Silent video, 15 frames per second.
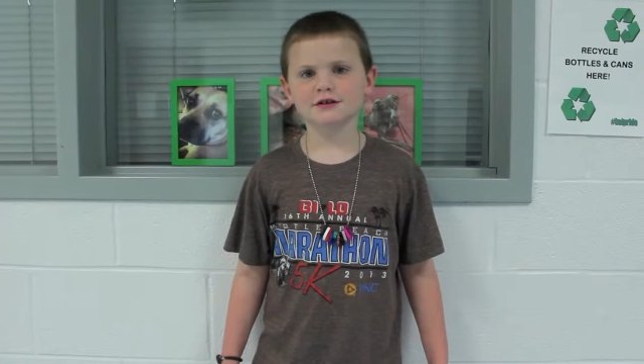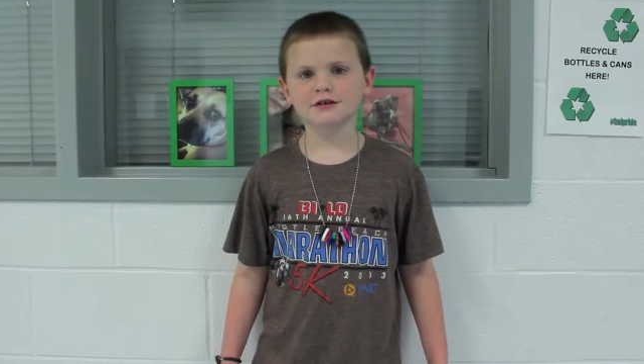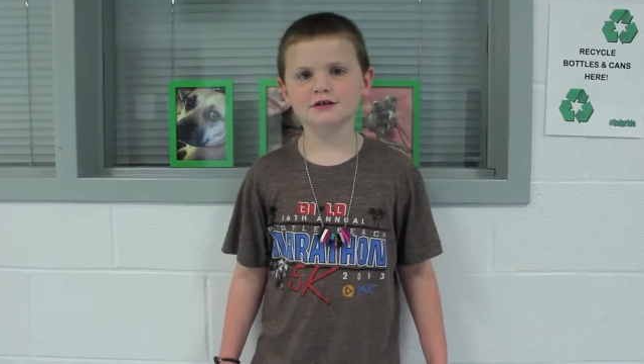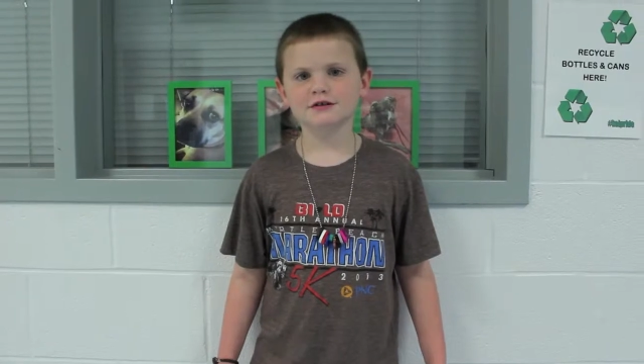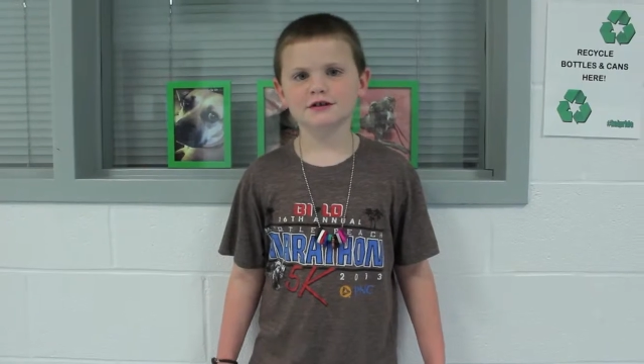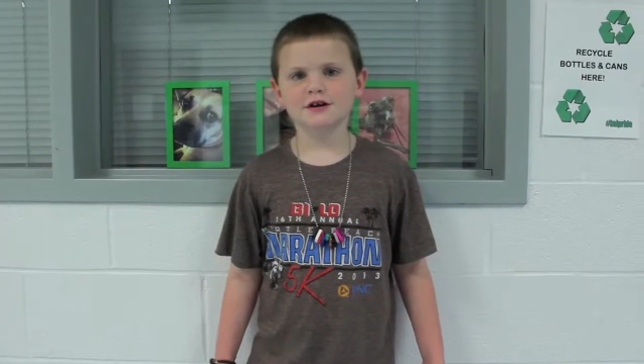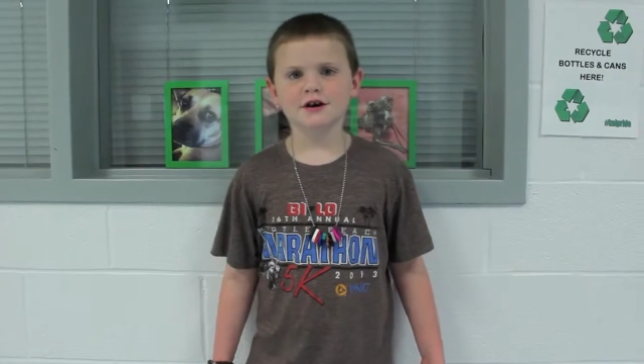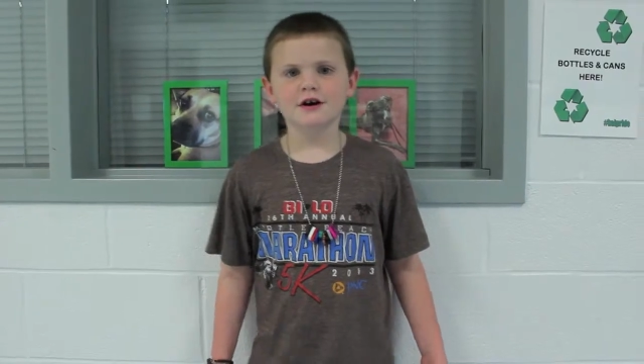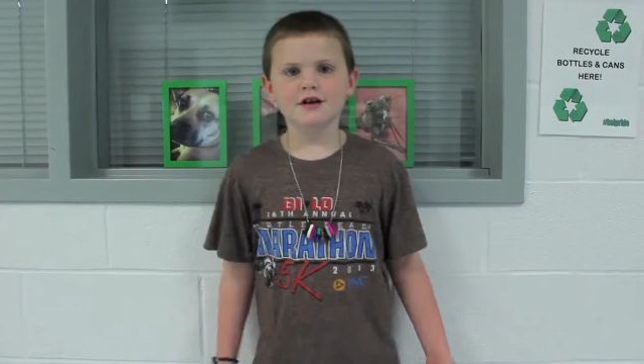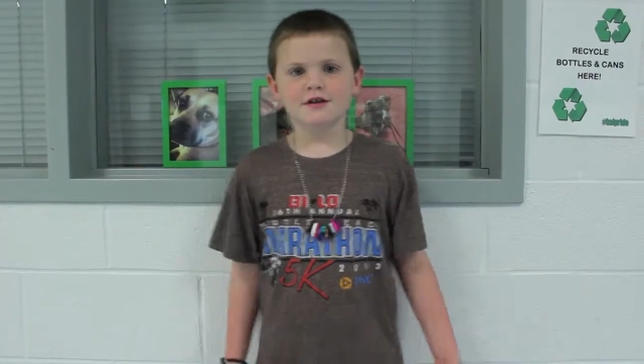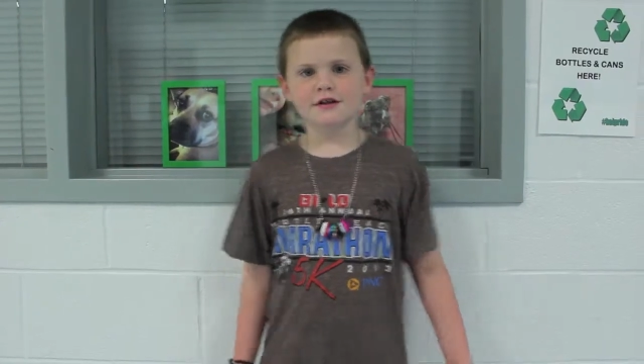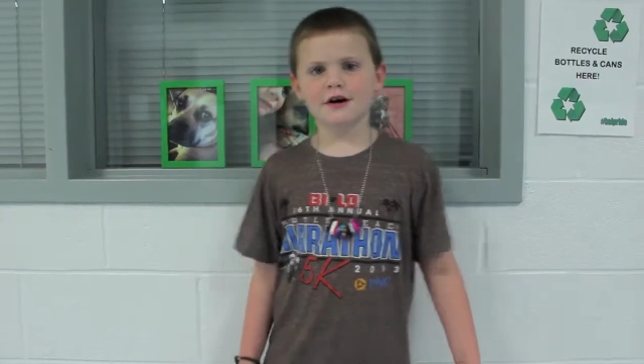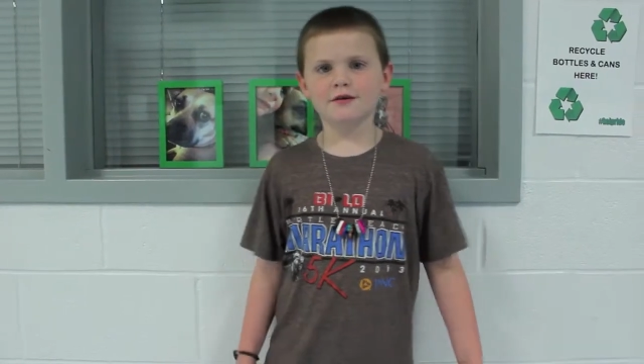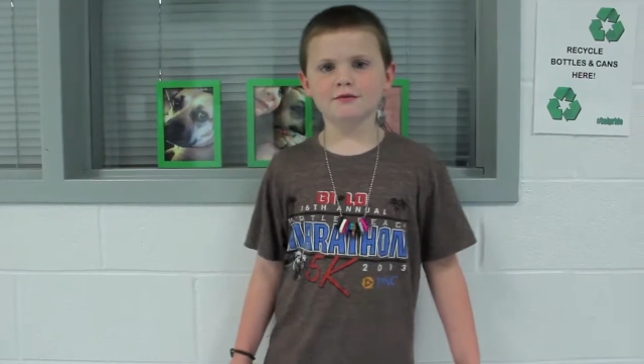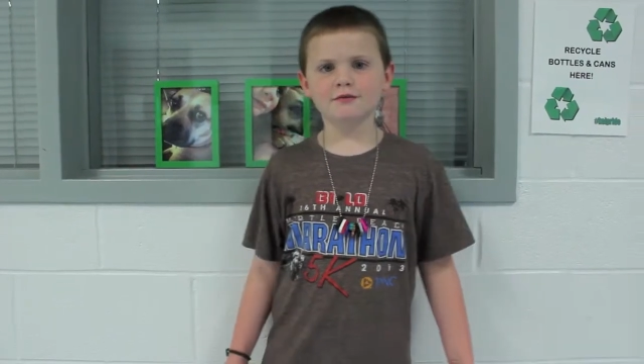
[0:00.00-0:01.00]
is
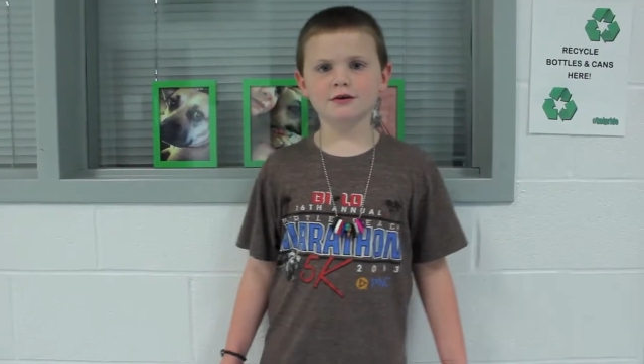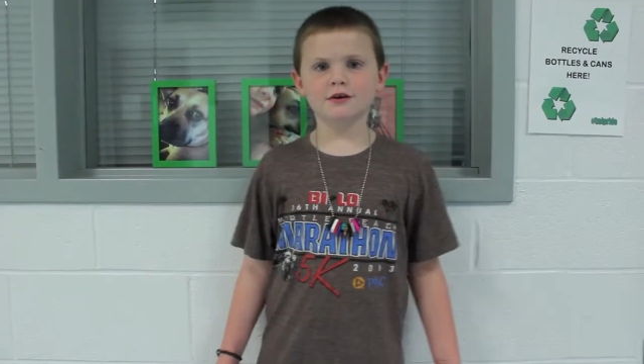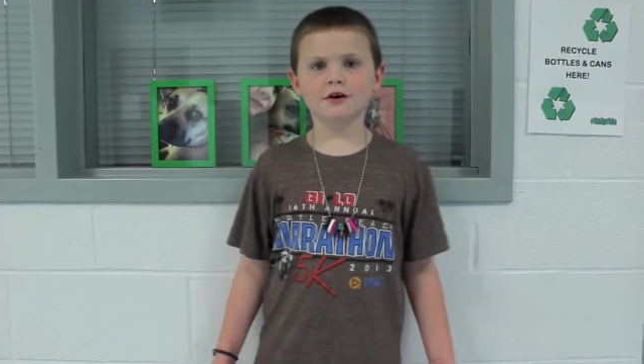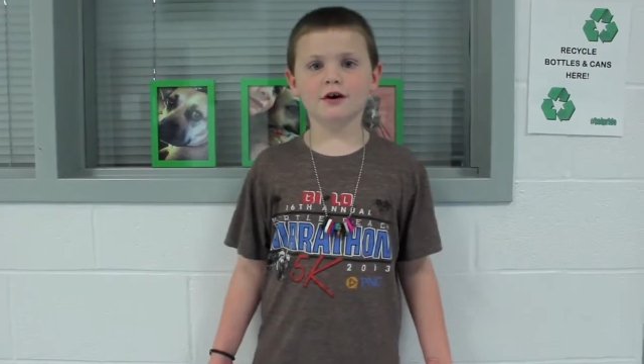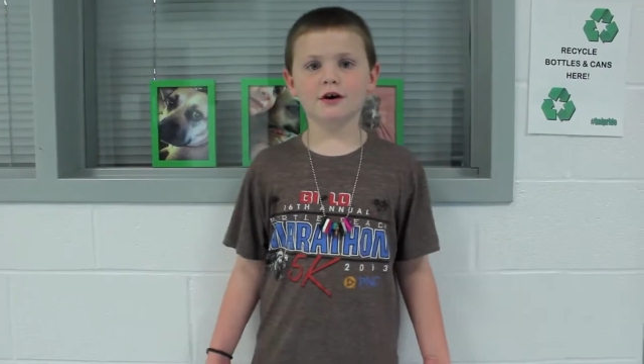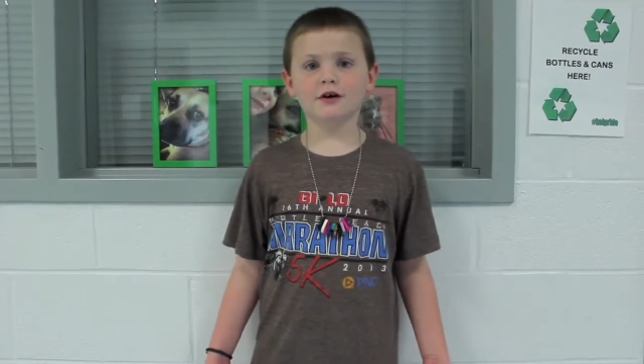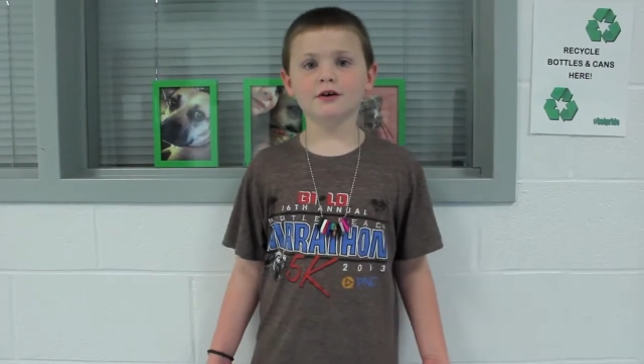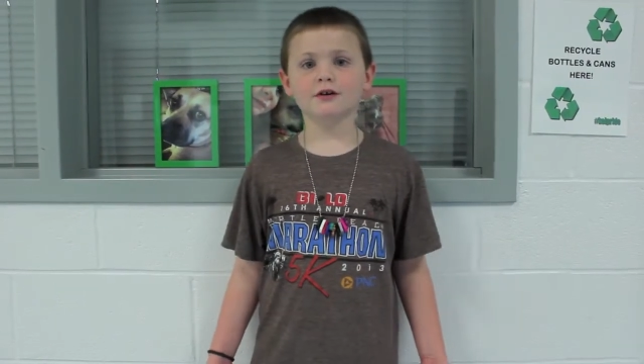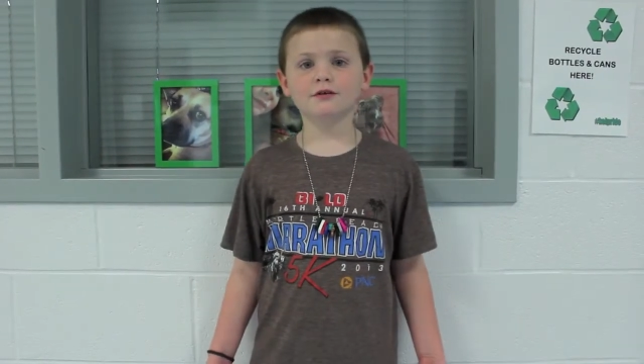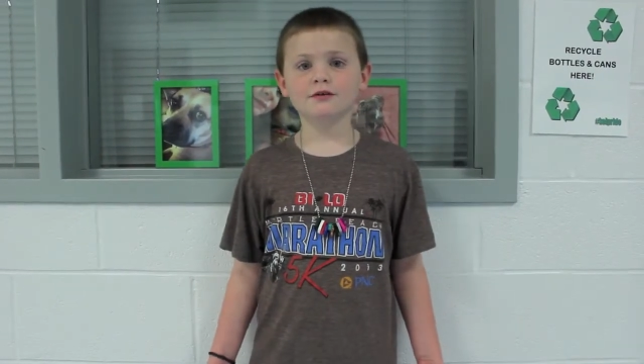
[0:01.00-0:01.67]
that we all